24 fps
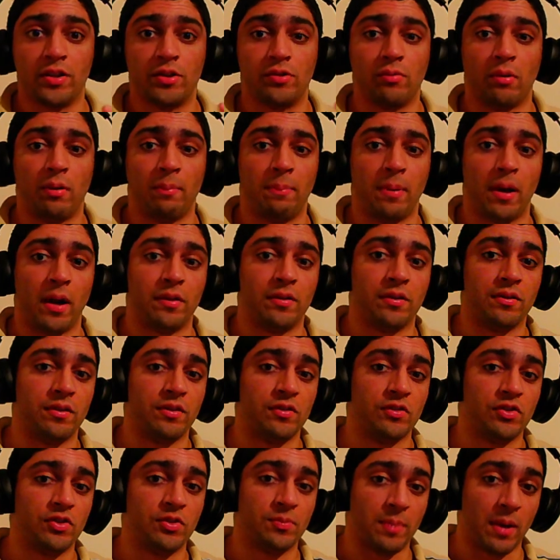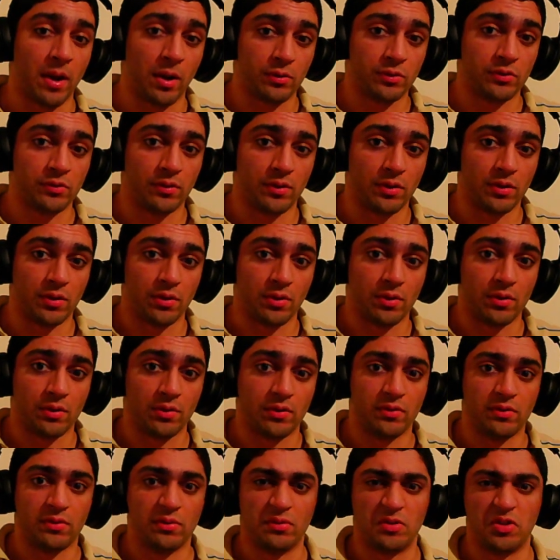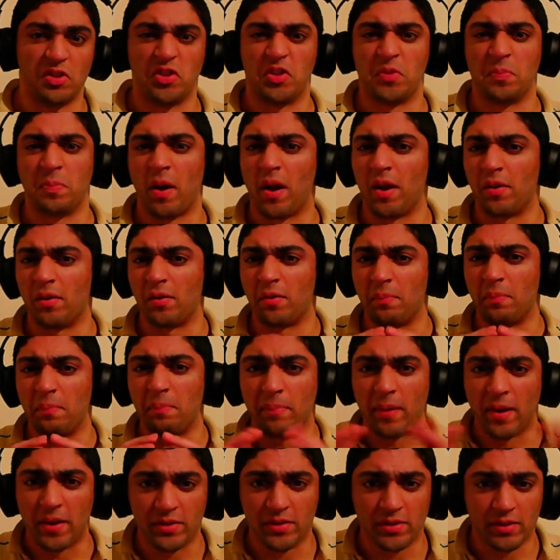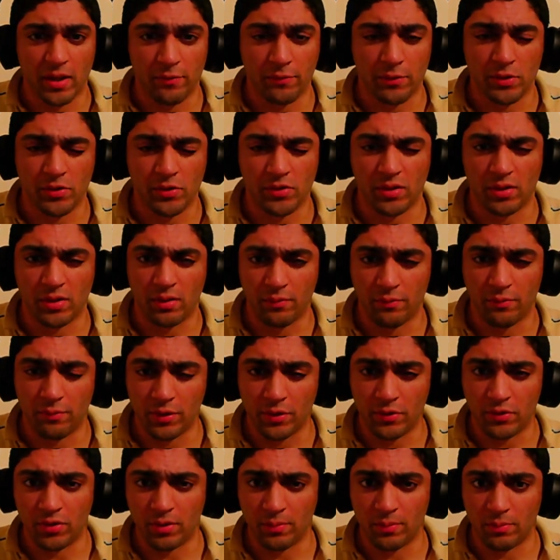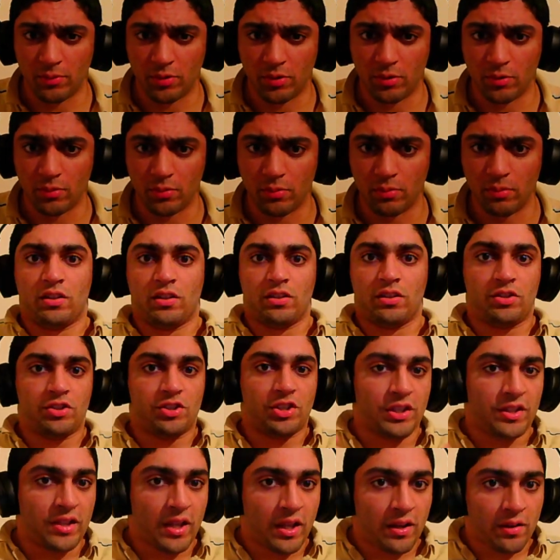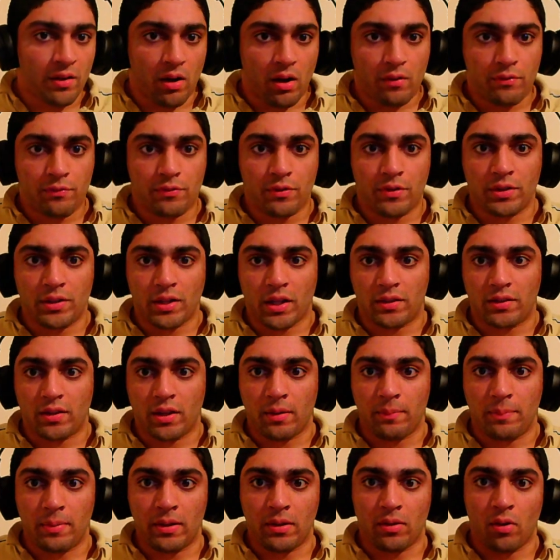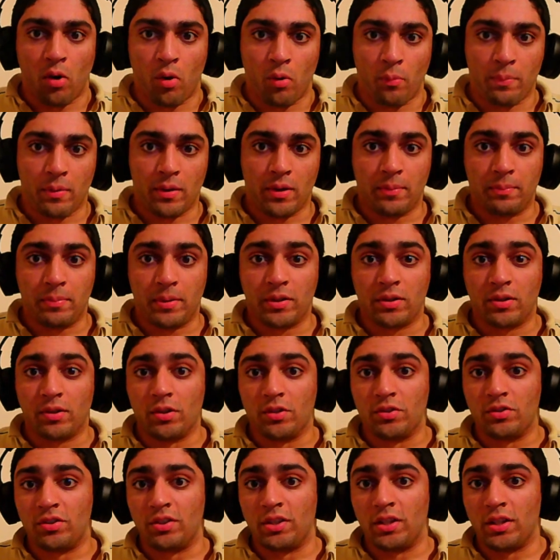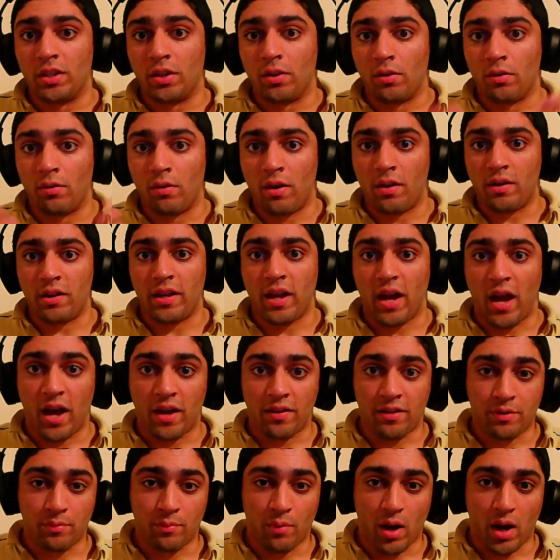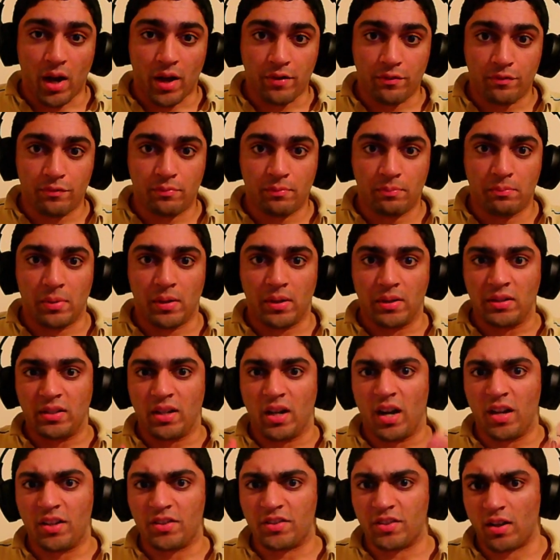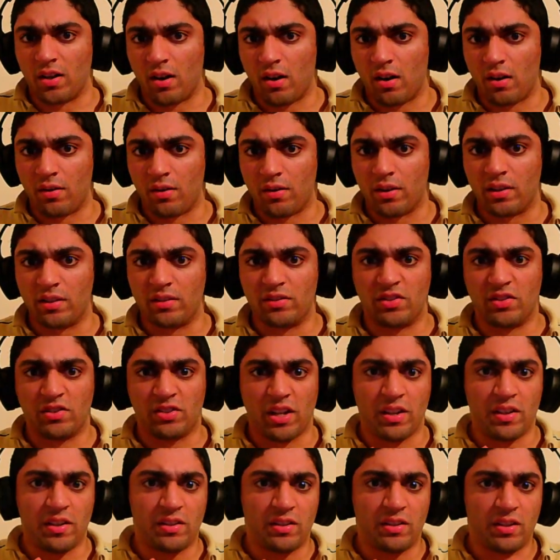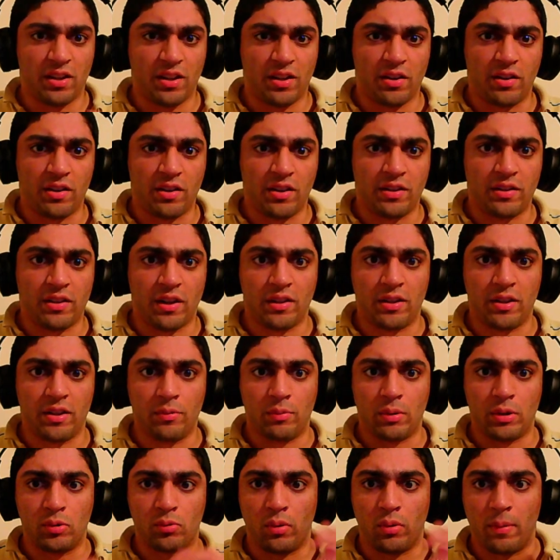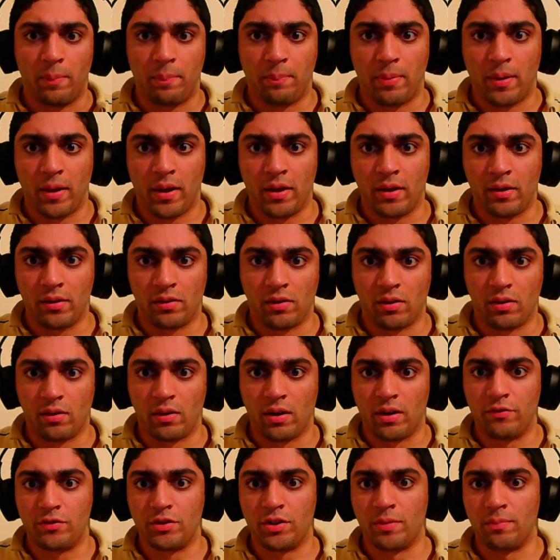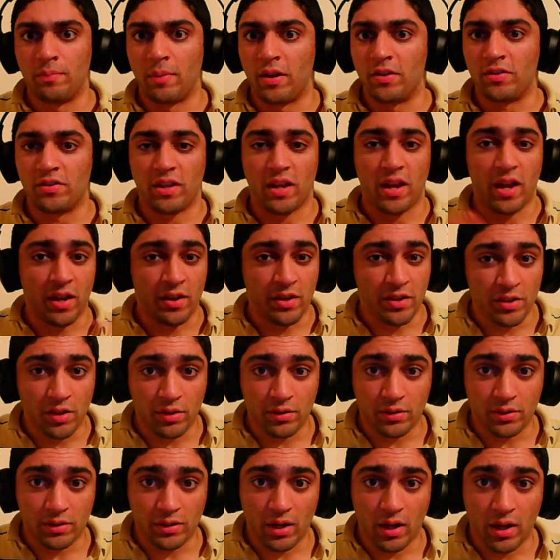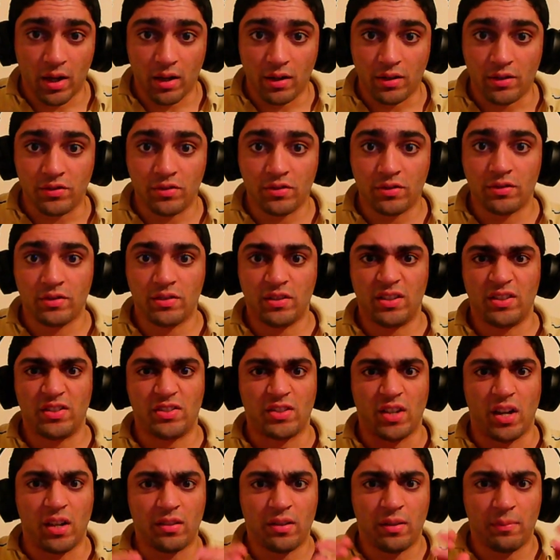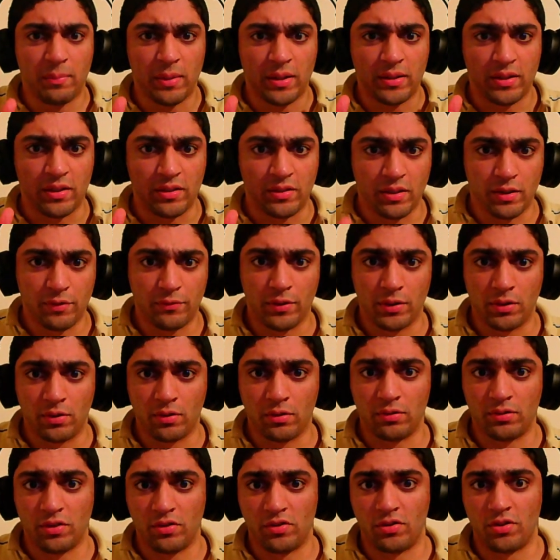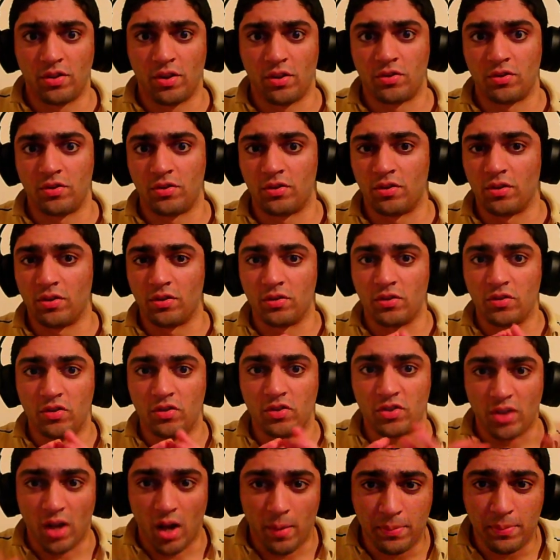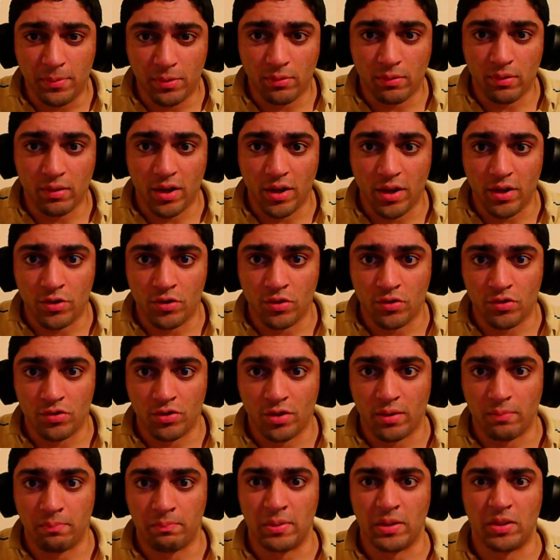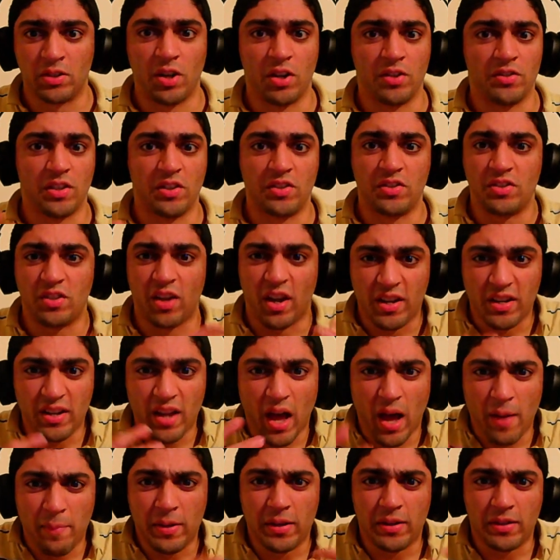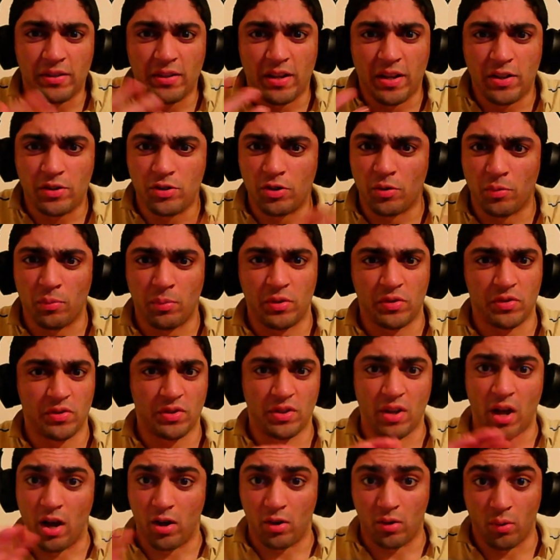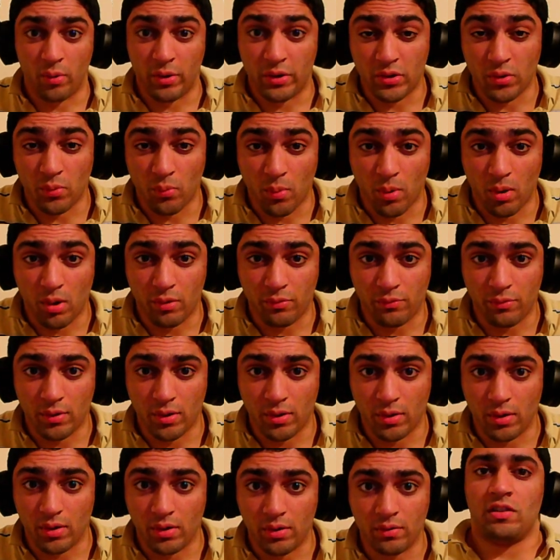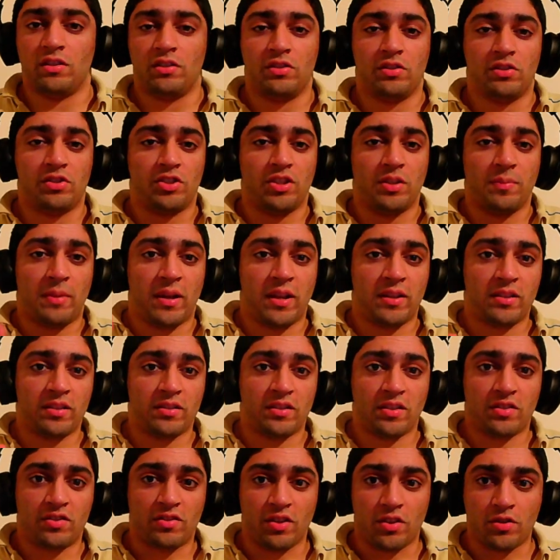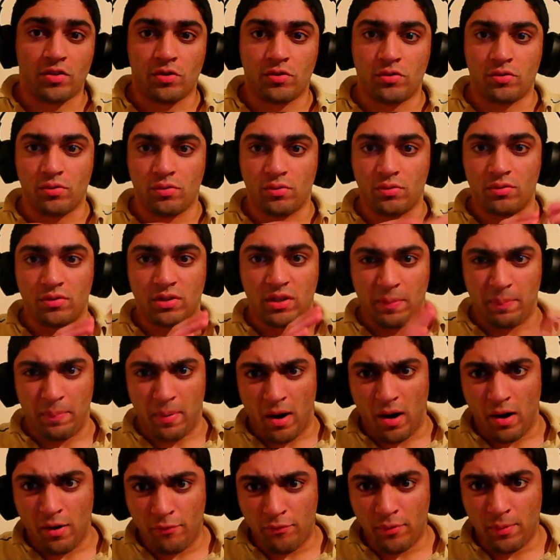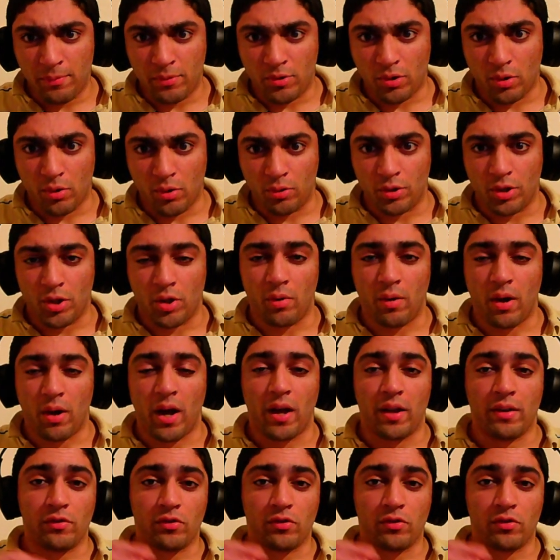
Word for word: to abandon his spouse for her, despite her best efforts to convince him to. She then offered that they be open because he already had a wife, but Kasahara stated clearly that he would quit paying her if she met any other guys. Sada made the difficult decision to stop the relationship because its dynamic nature was not going to work for her. She made the decision to depart from Tokyo and